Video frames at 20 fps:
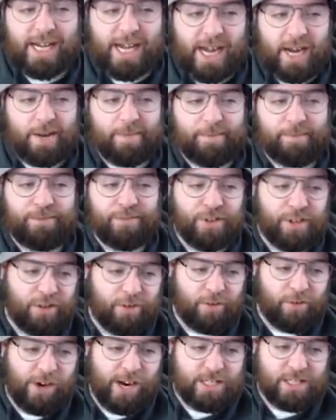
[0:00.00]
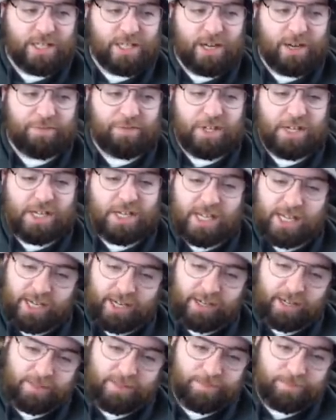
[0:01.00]
game for the rest of the
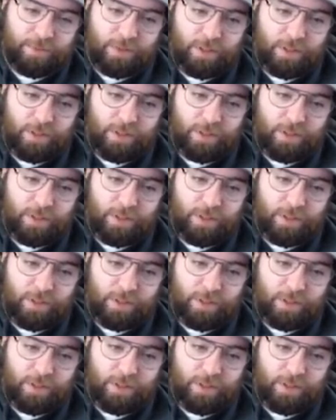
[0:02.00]
year.